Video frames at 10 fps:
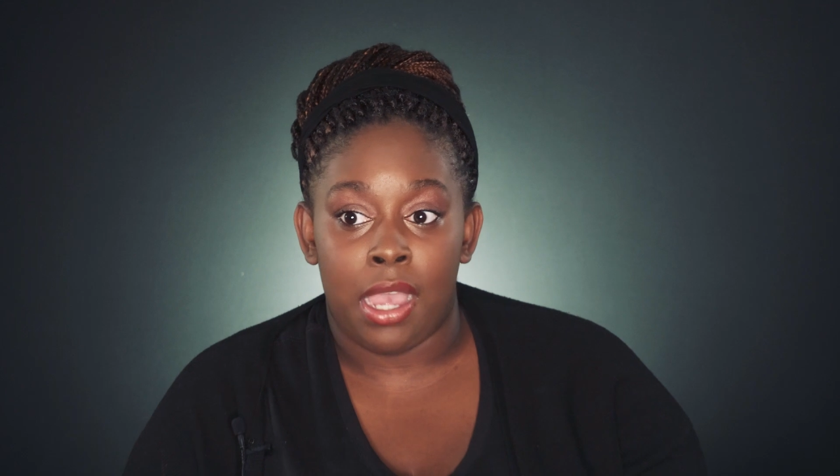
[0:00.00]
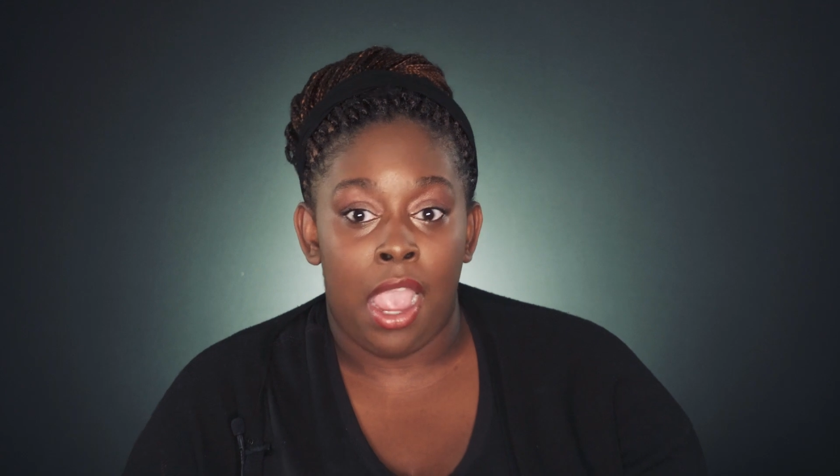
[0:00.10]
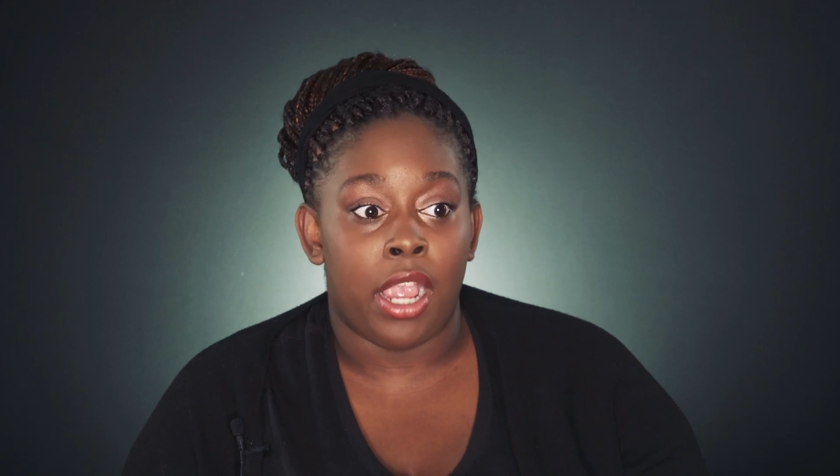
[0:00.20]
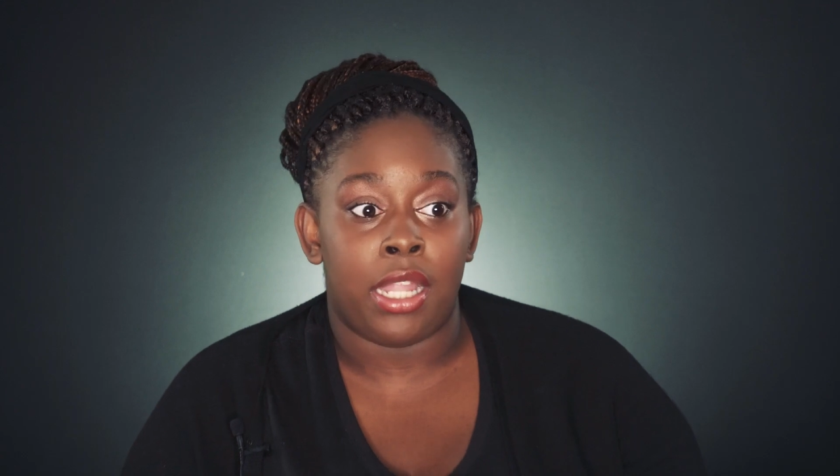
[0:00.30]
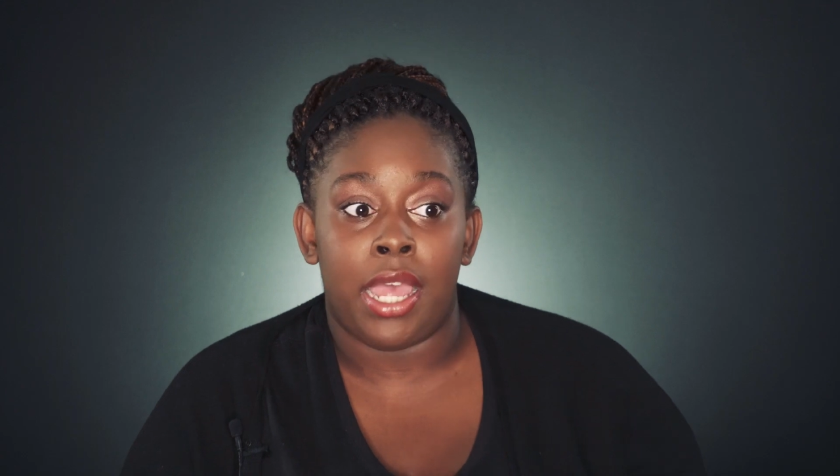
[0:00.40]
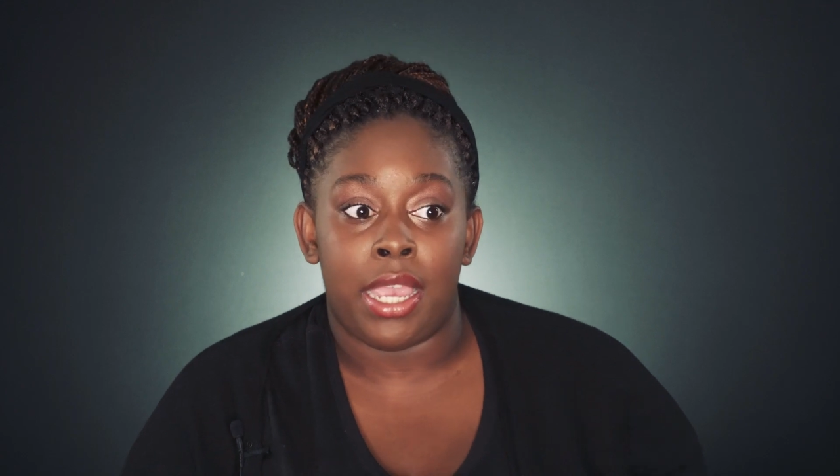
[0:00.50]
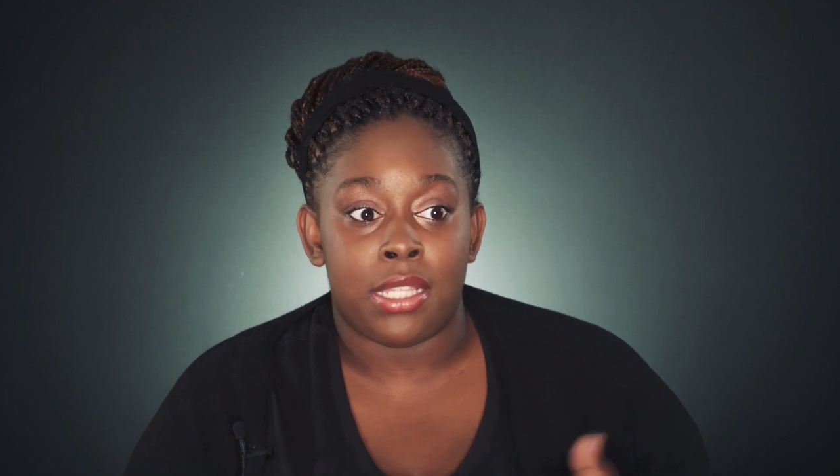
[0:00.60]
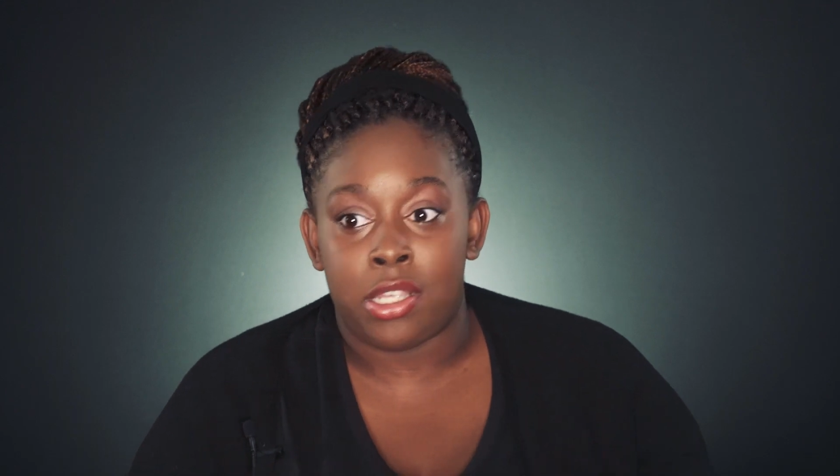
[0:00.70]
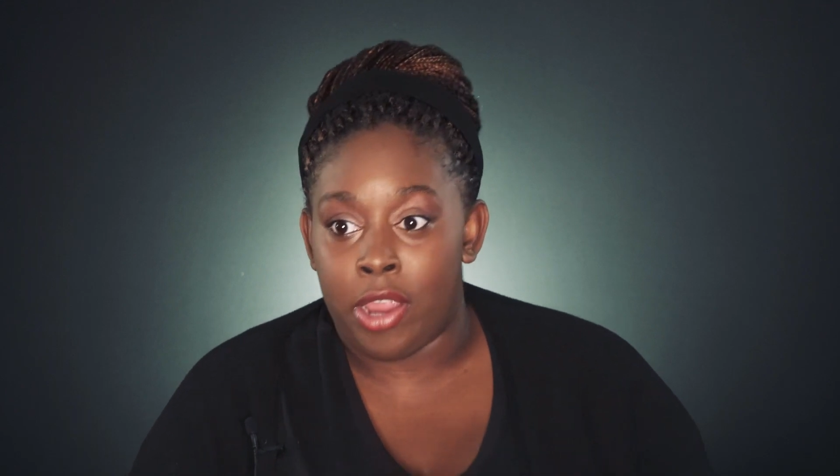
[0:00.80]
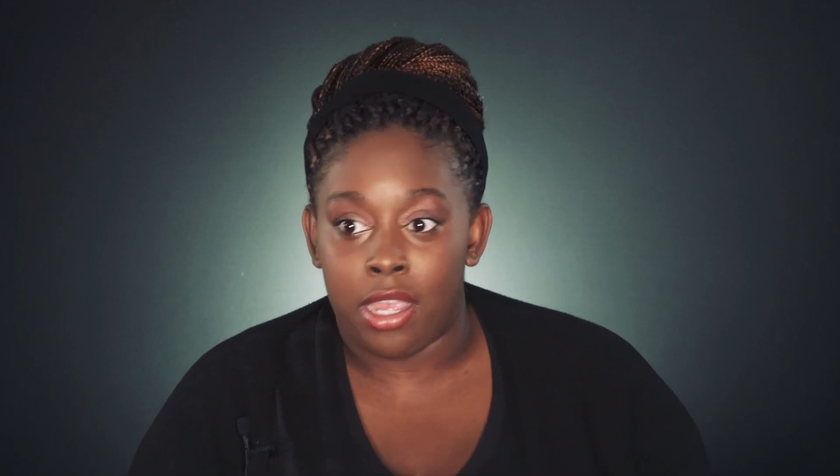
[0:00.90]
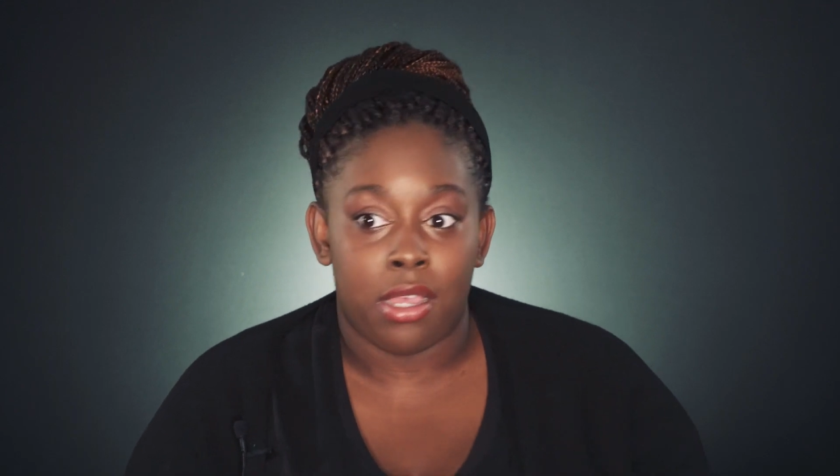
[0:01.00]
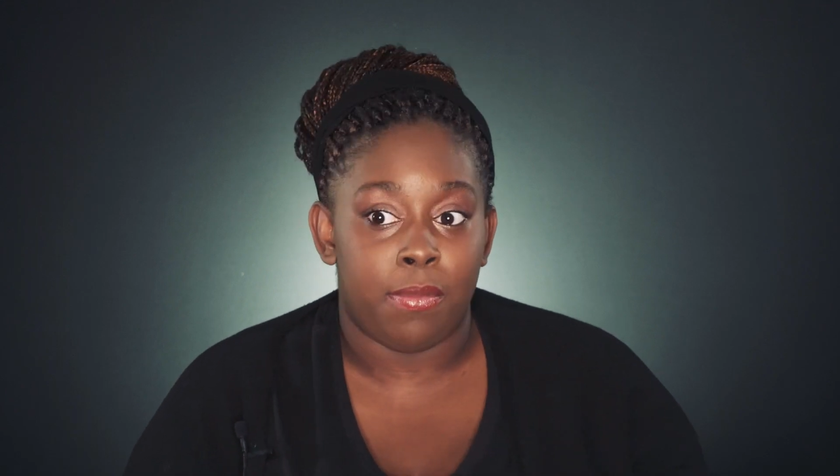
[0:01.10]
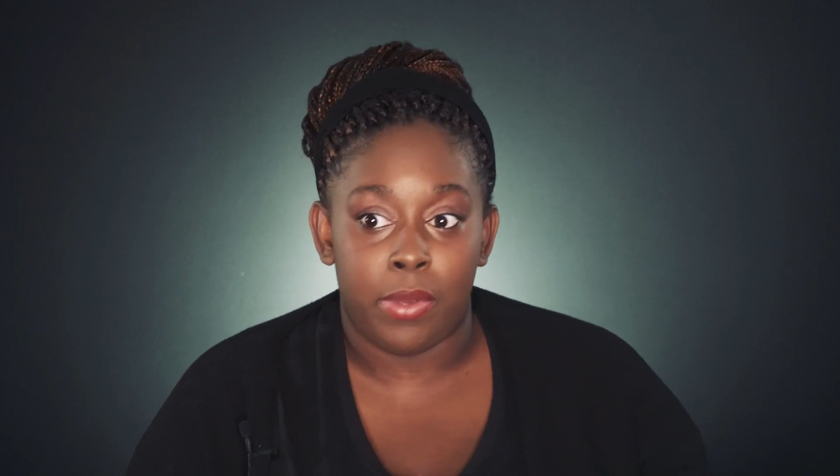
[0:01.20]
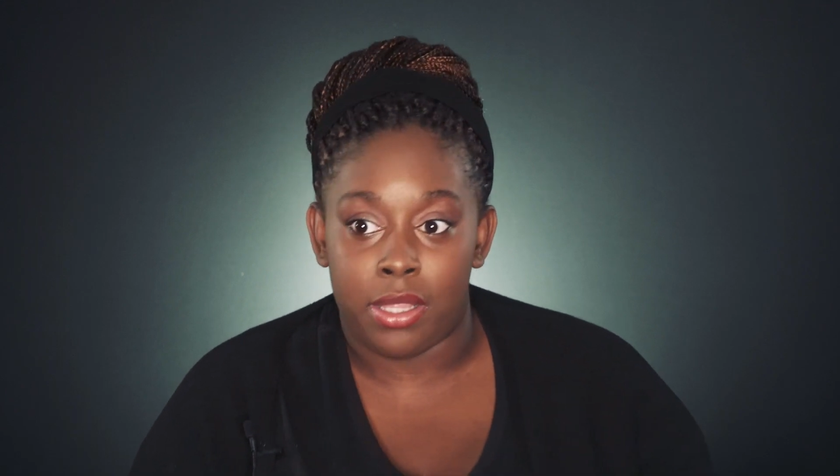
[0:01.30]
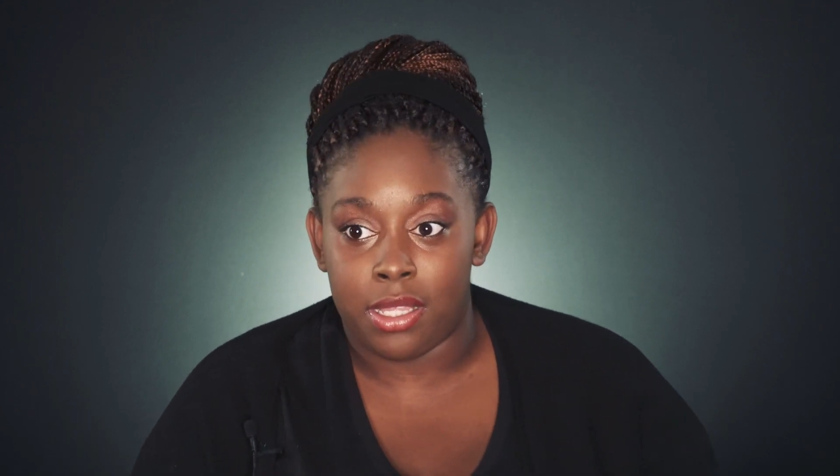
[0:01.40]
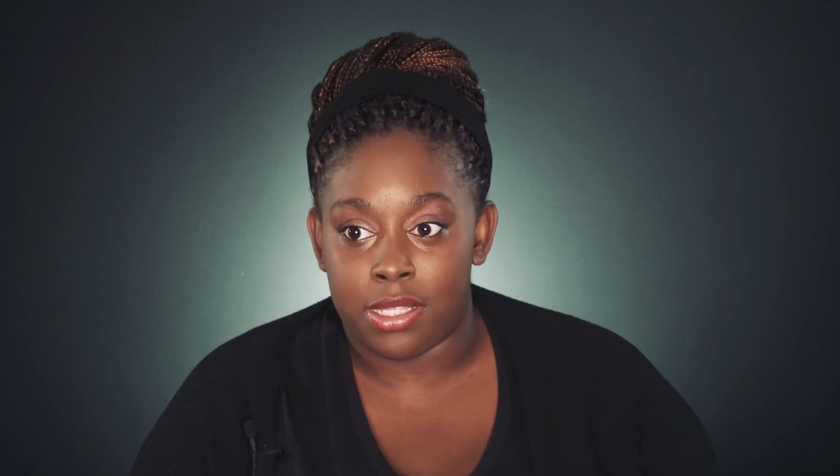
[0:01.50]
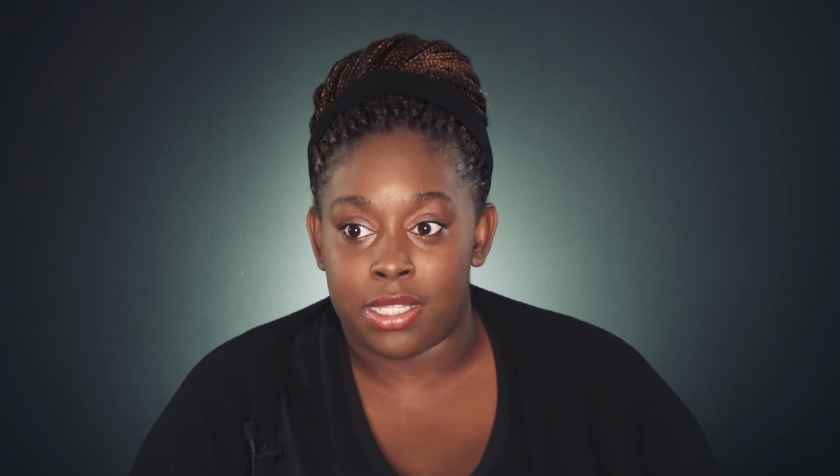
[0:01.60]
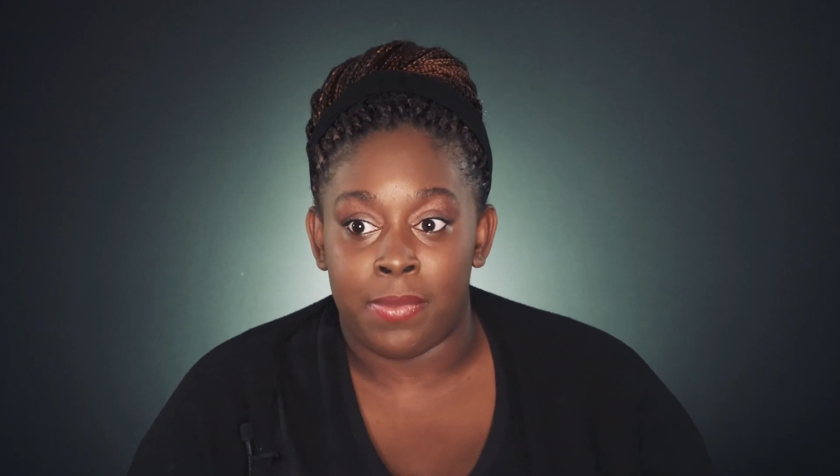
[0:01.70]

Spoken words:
Our clients crack up with us.